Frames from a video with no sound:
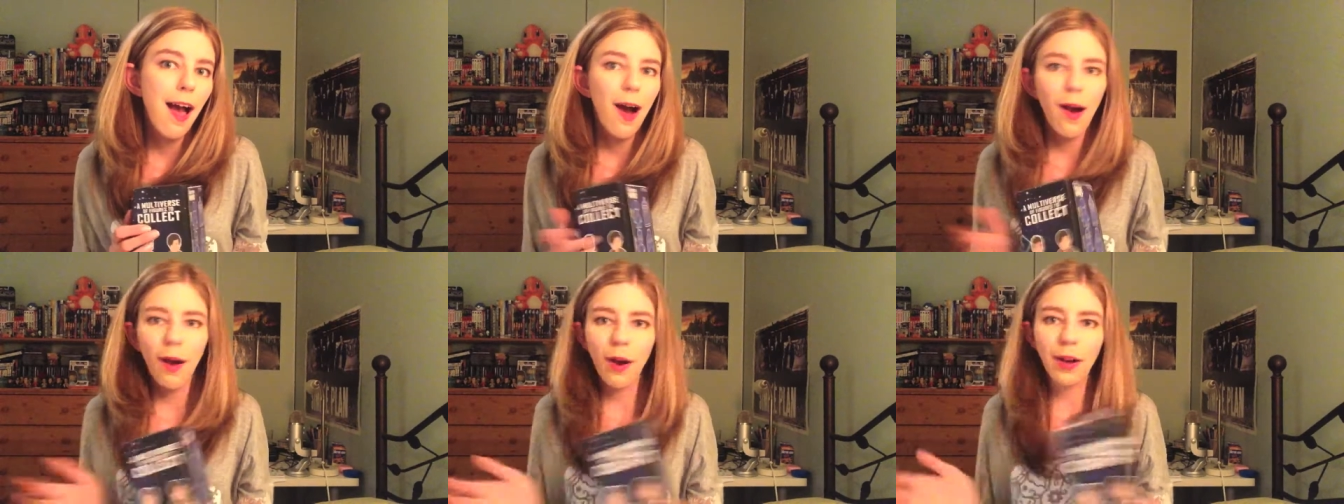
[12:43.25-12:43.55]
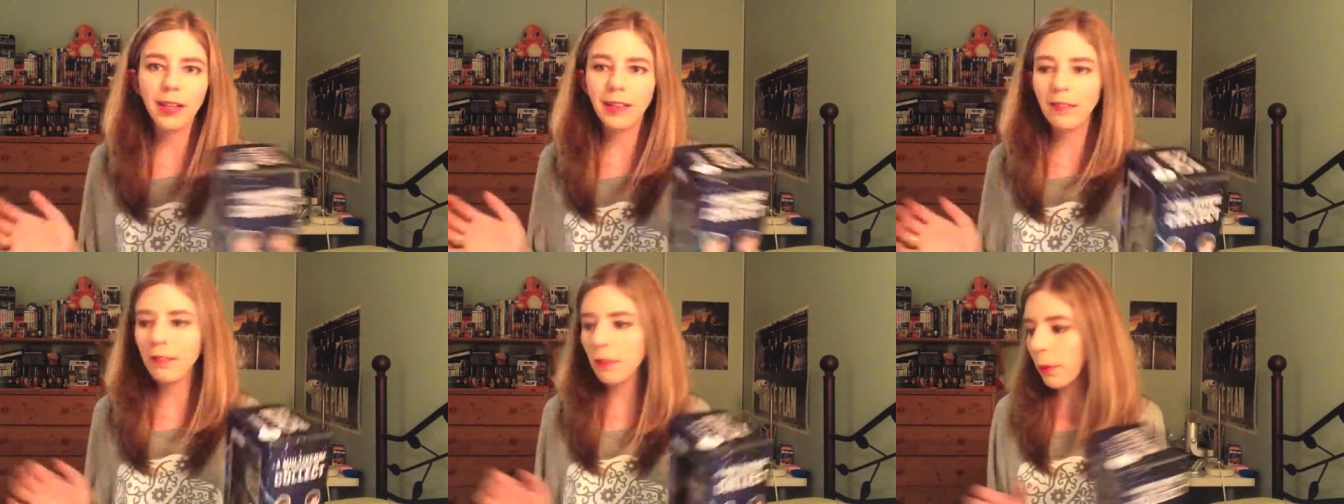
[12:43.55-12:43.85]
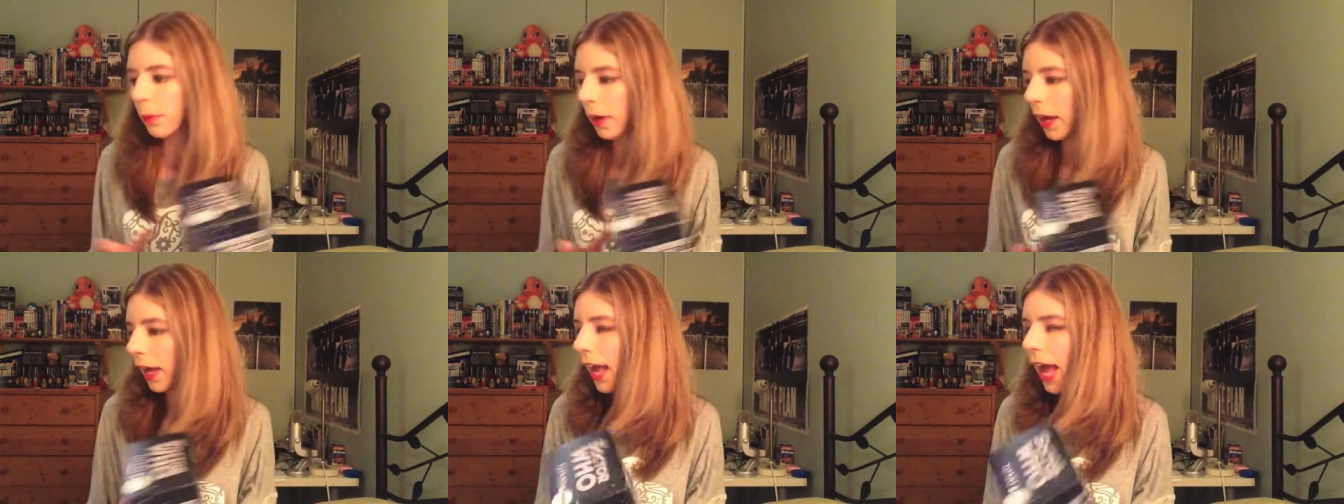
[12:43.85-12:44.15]
Or give it
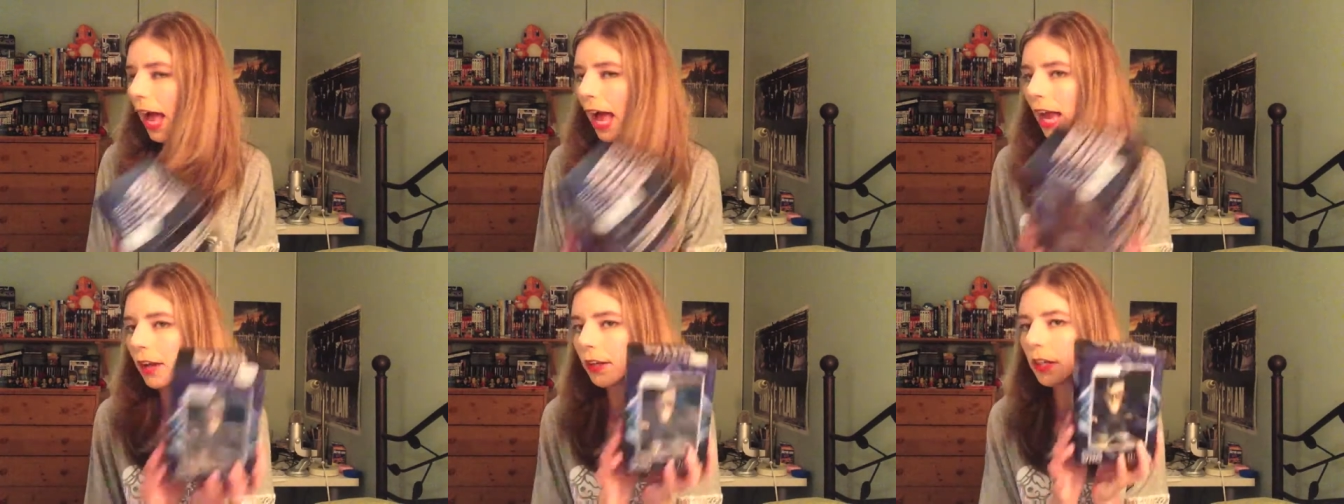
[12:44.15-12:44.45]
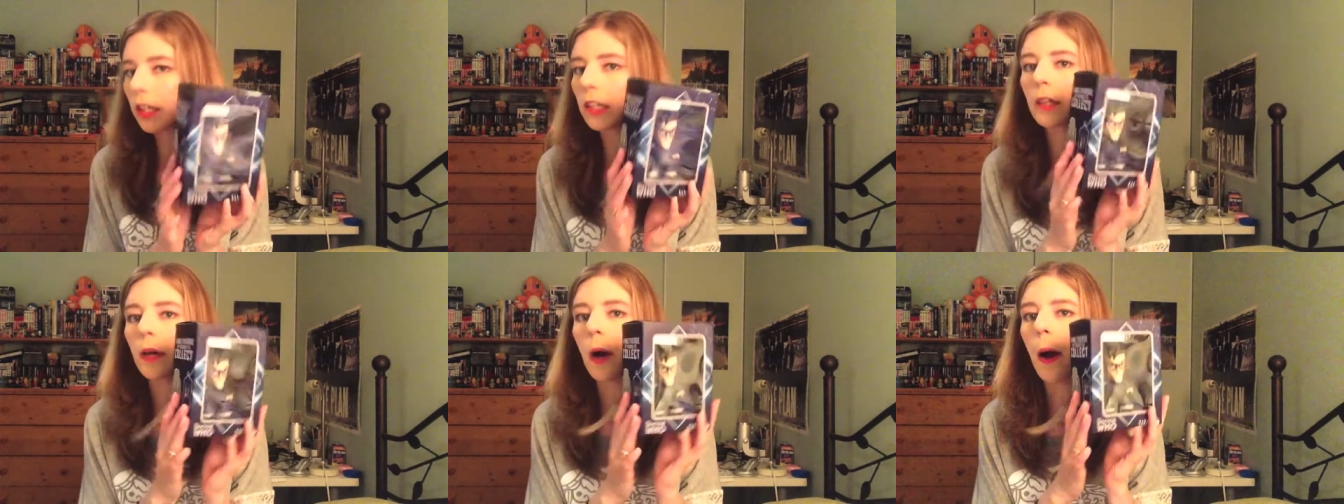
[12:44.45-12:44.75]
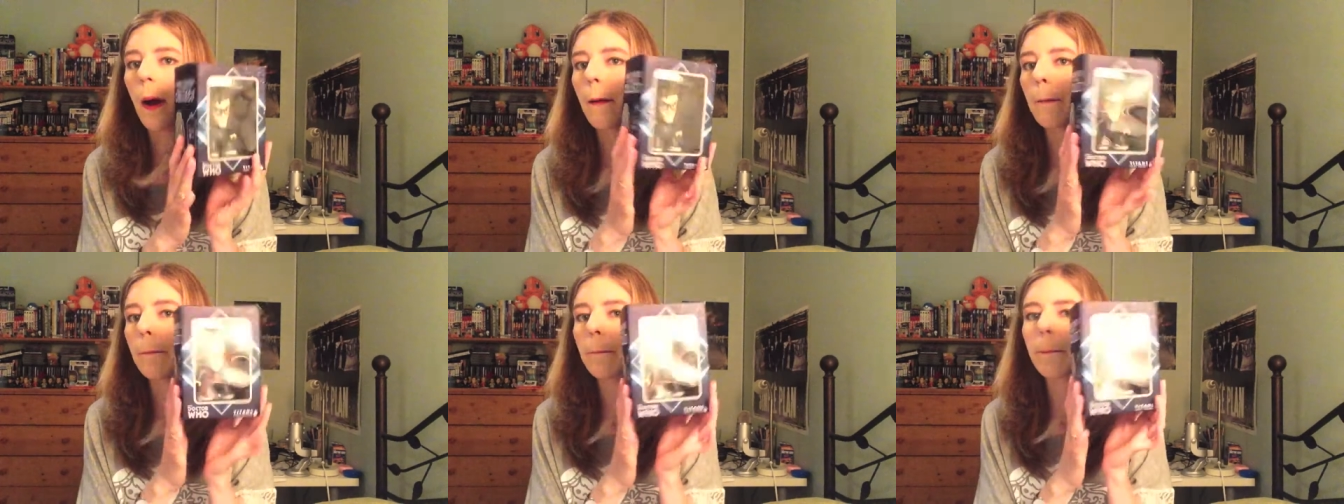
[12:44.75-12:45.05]
away. I don't know.
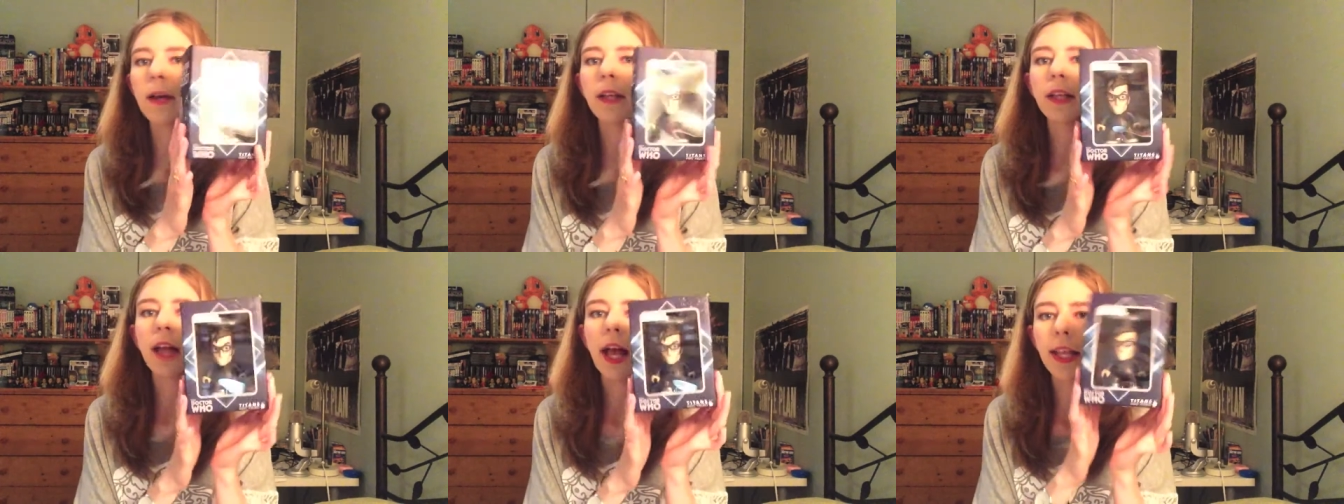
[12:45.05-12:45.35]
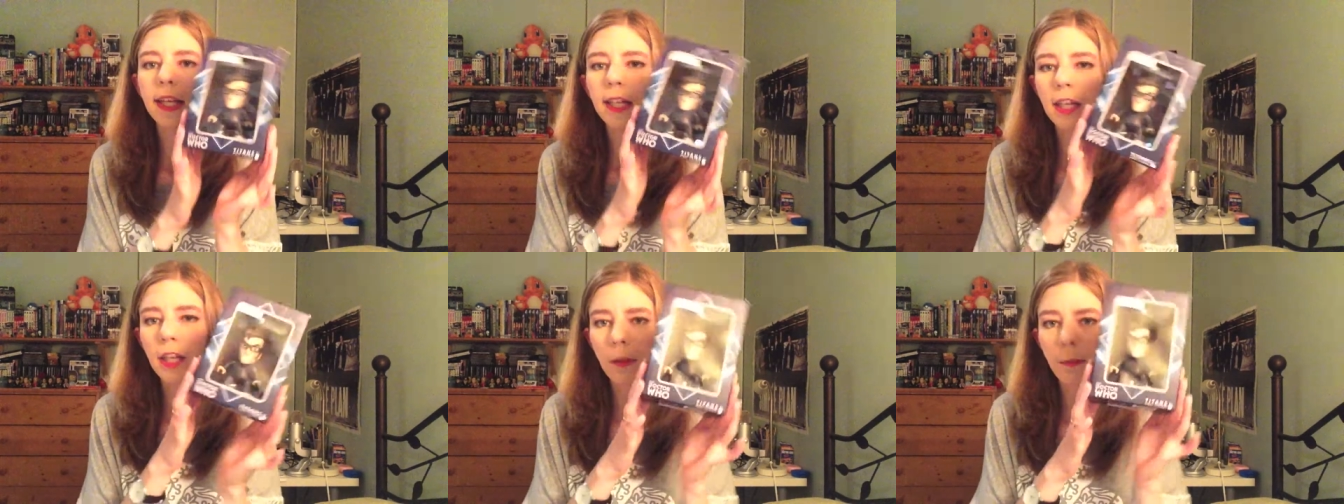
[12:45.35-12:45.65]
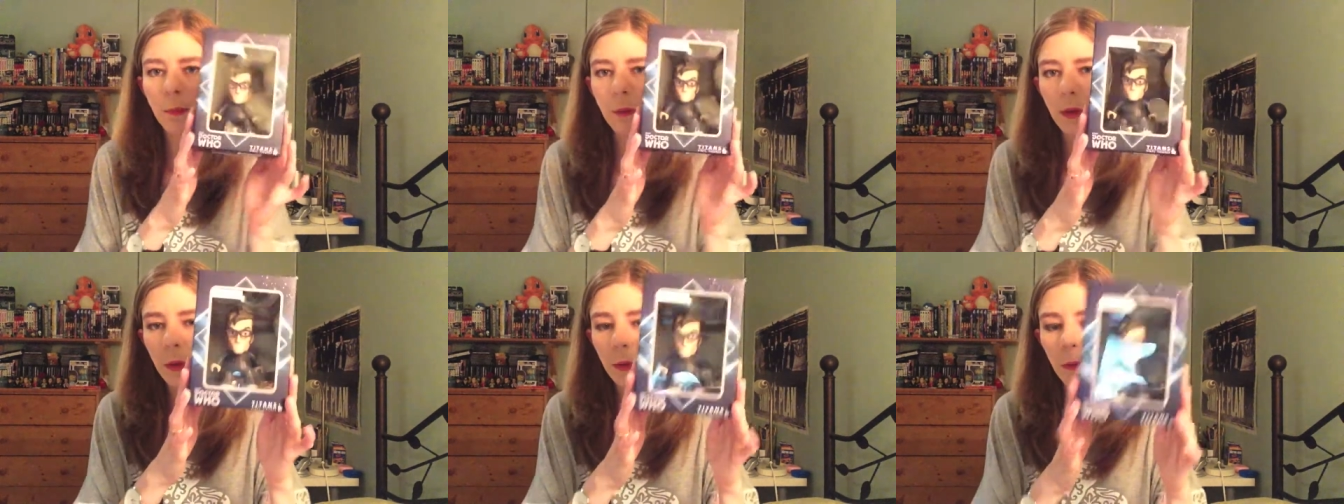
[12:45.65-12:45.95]
But I think it's
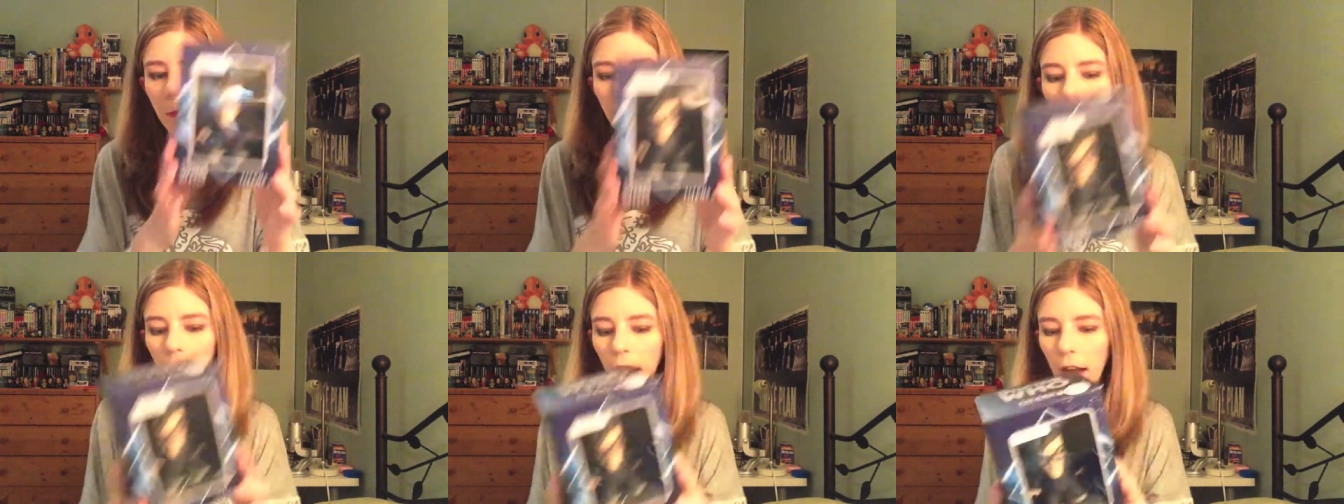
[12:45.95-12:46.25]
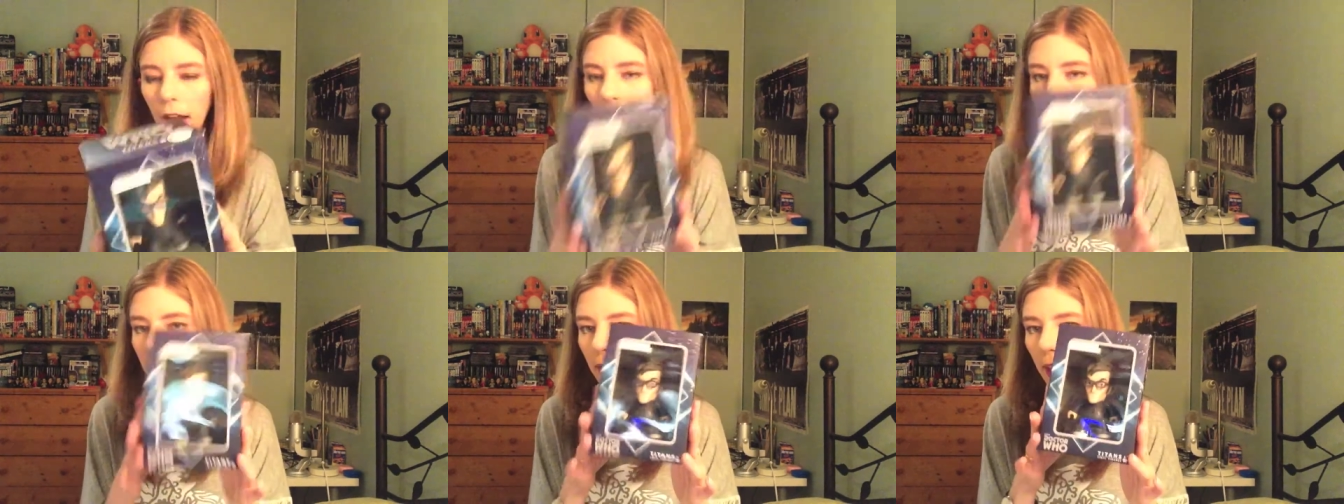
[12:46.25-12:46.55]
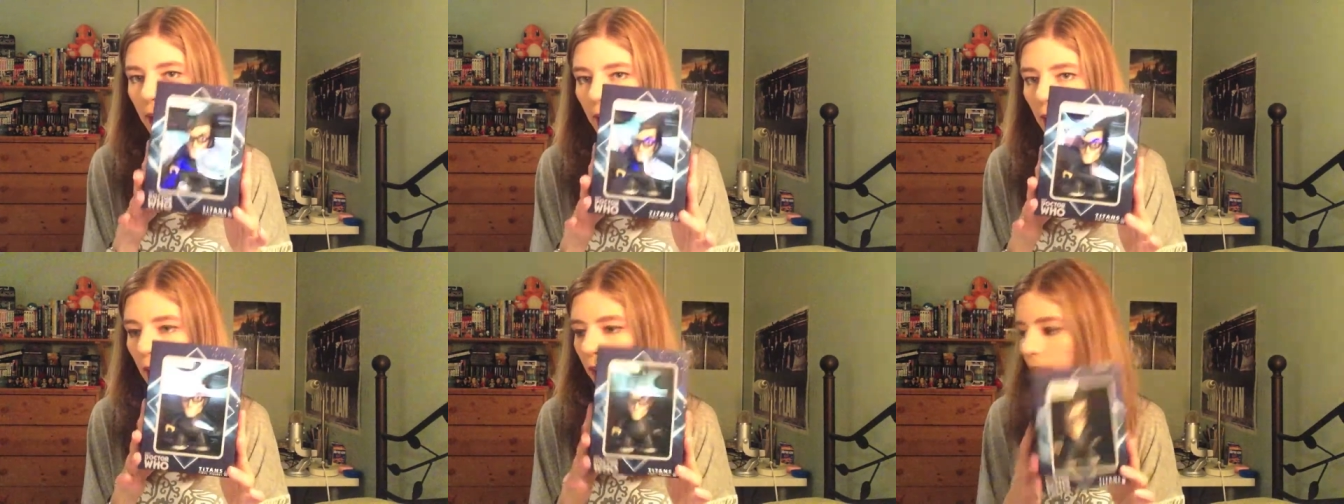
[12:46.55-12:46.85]
pretty cool. I'm
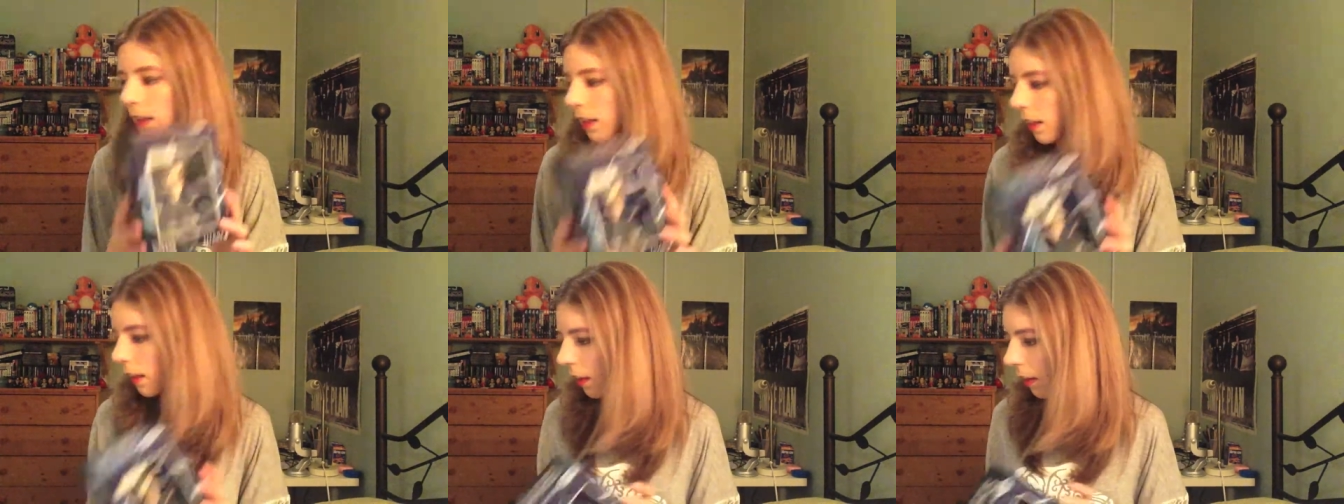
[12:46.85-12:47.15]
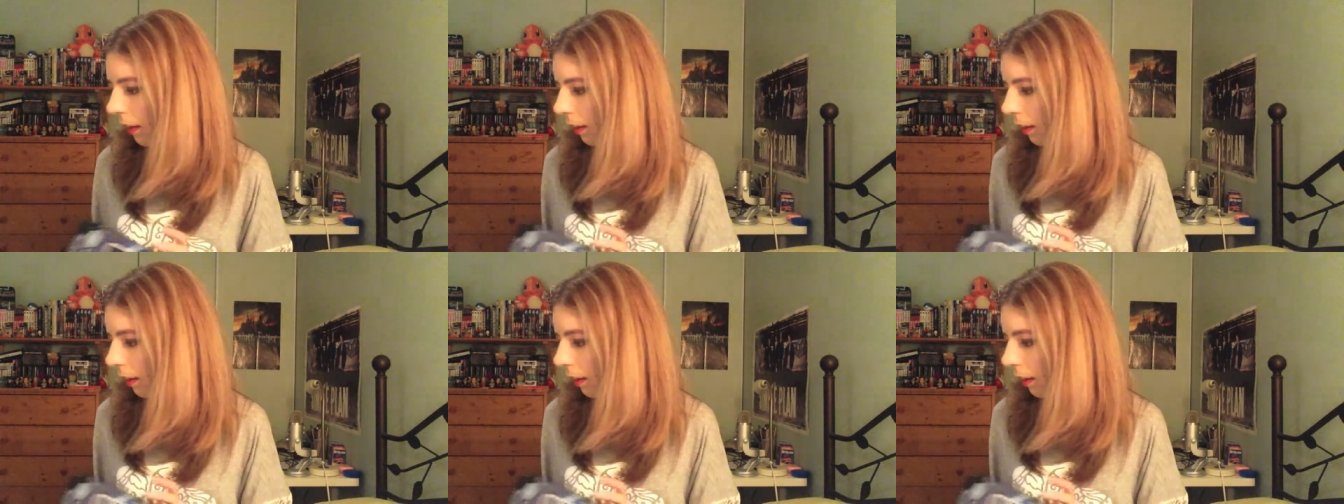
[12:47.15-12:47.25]
glad I got this.